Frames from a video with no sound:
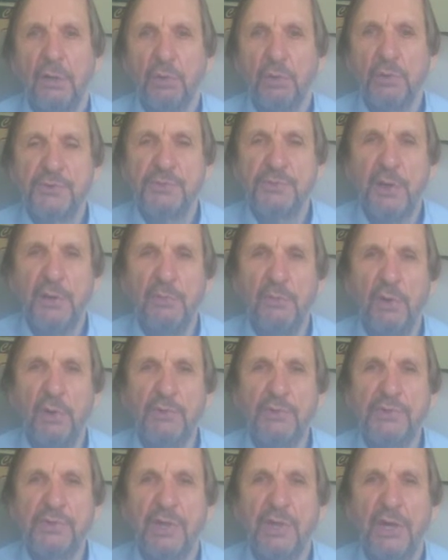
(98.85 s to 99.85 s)
We'll spend
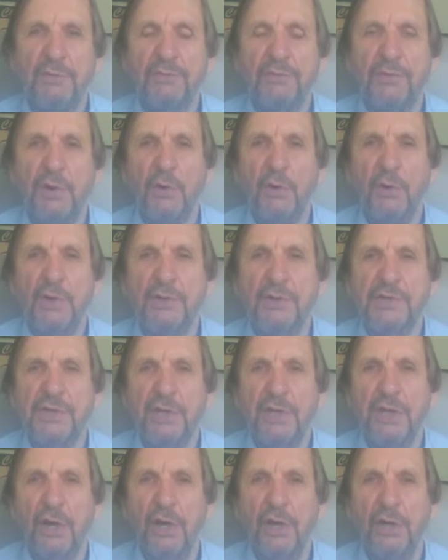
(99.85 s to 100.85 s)
most time
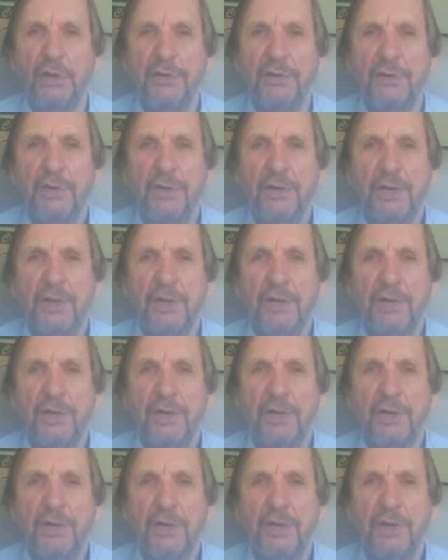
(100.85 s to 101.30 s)
focusing on